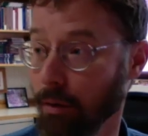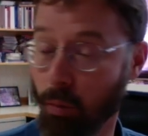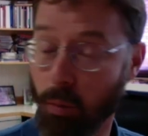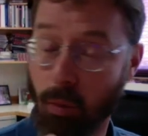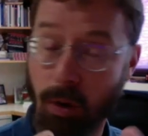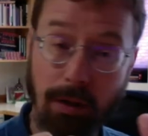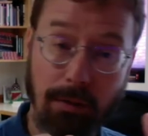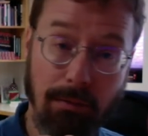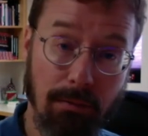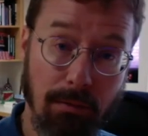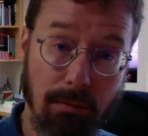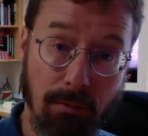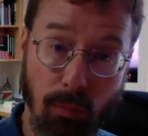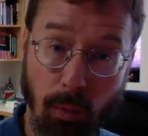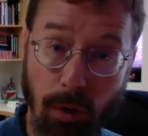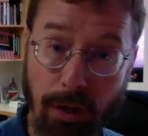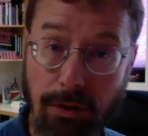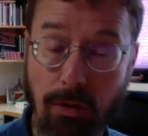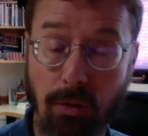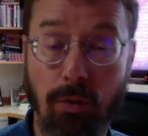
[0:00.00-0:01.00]

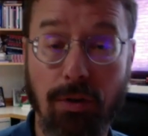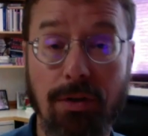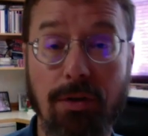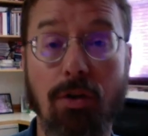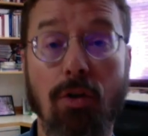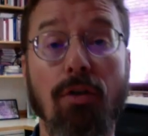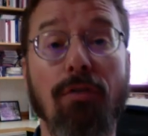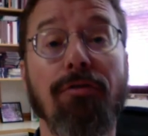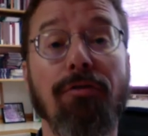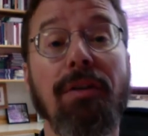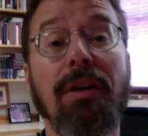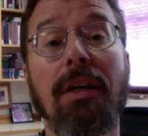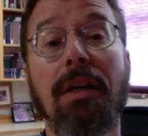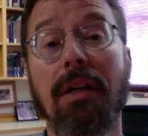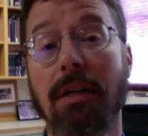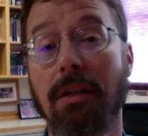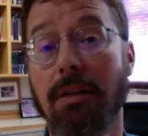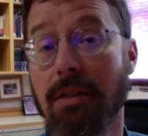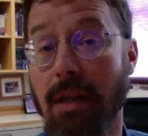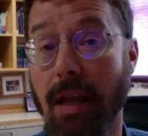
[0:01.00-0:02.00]
when to reserve
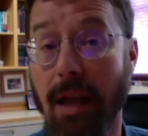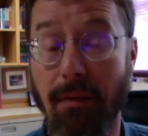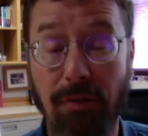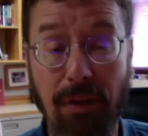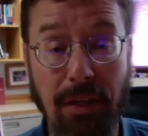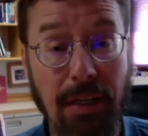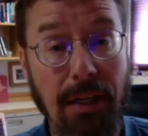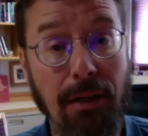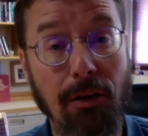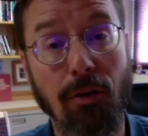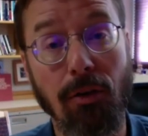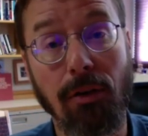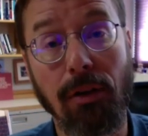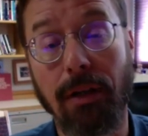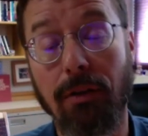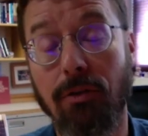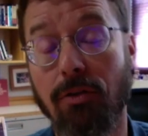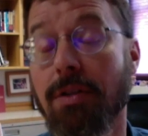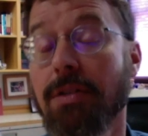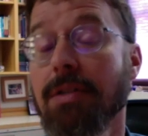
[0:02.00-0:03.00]
it and to have the heat or
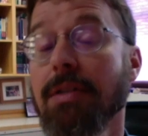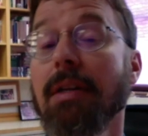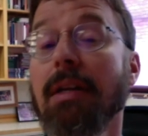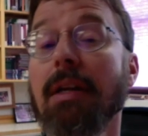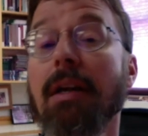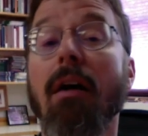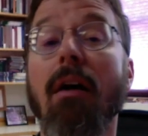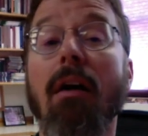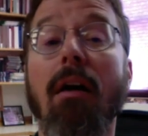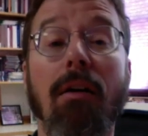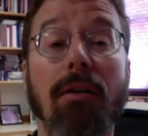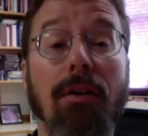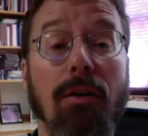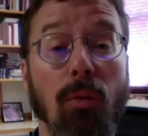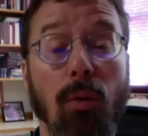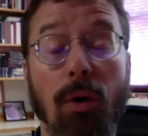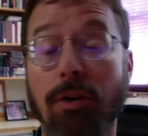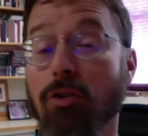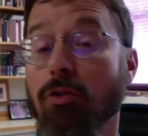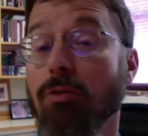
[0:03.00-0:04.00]
electricity on,
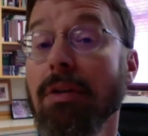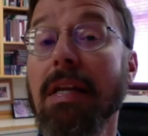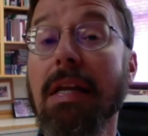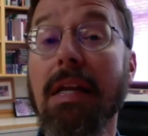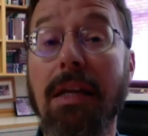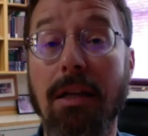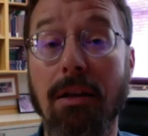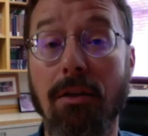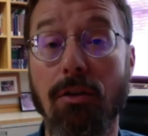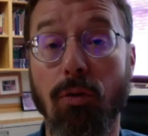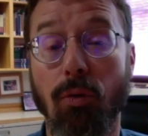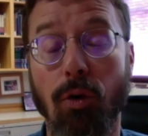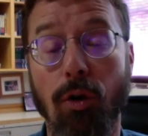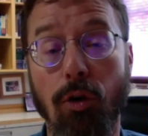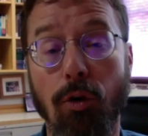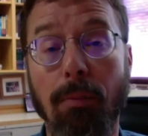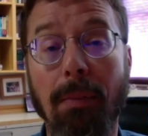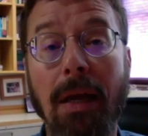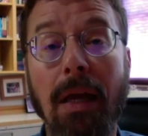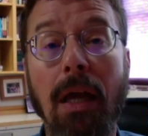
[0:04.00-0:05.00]
or what you need in the
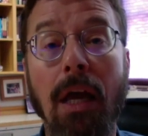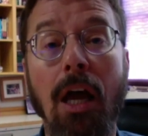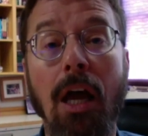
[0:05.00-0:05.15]
room.